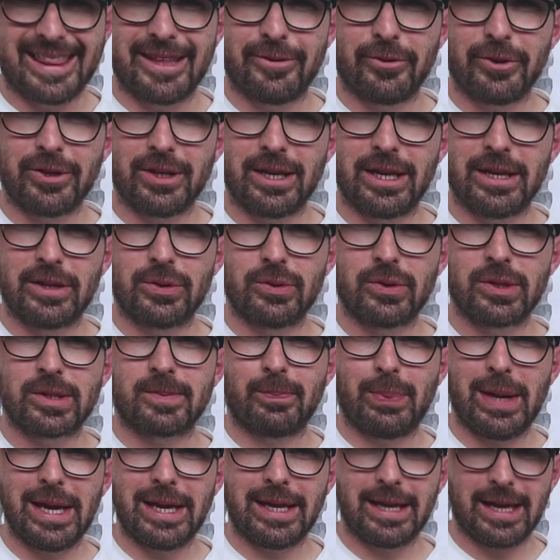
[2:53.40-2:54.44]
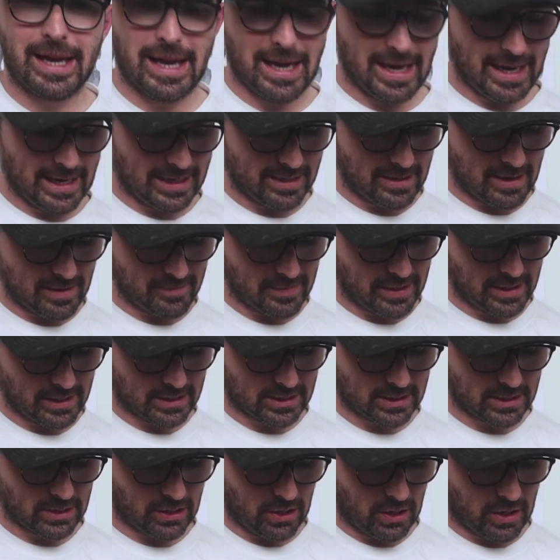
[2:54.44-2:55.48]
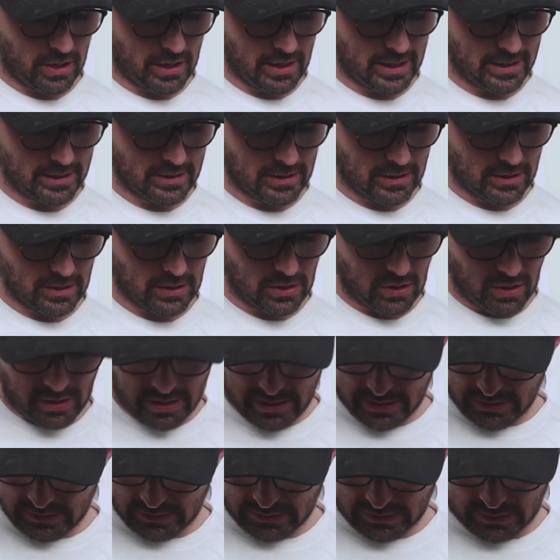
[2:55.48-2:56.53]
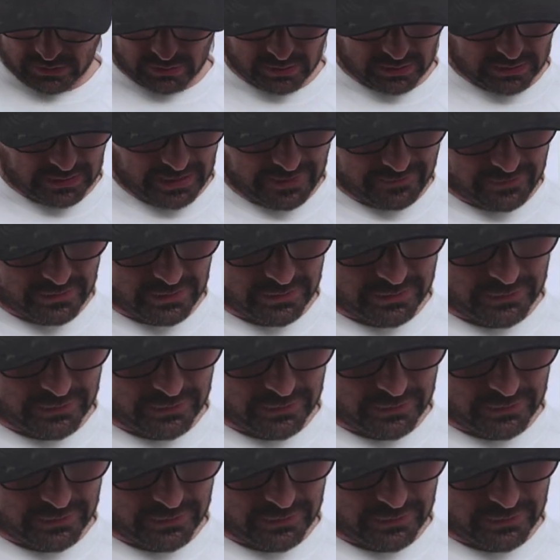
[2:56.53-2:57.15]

then what you need to do is pick your hand up and slide 9 to 11